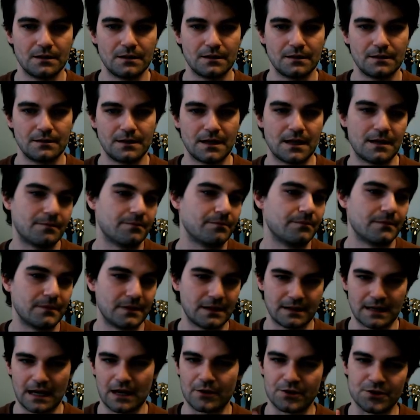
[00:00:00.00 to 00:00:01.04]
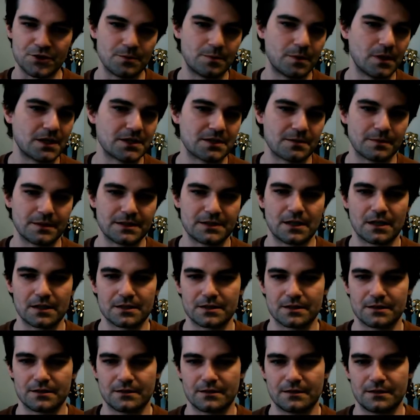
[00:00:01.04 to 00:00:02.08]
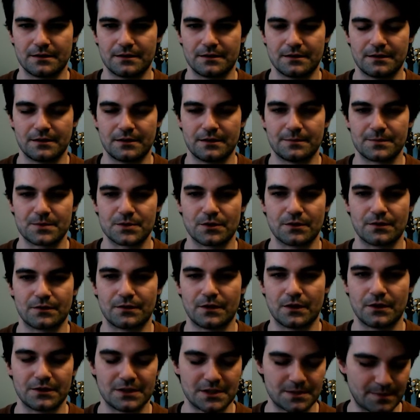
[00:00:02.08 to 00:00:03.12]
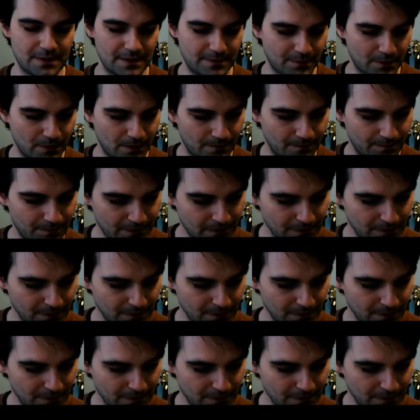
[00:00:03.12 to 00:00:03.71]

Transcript: Yeah, how could you plausibly talk to and observe all these people?